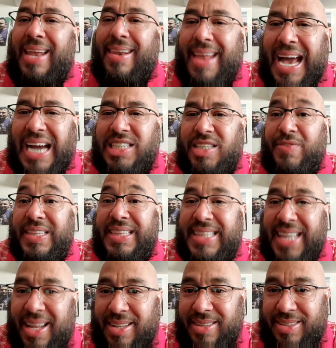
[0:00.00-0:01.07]
lacks
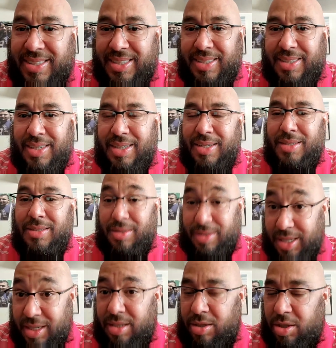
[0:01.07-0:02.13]
fidelity.
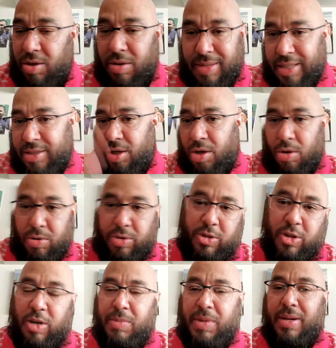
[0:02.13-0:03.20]
Think, you know, that's a whole
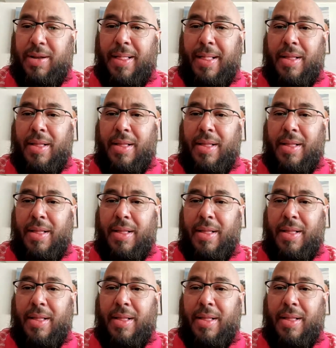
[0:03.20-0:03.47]
sermon.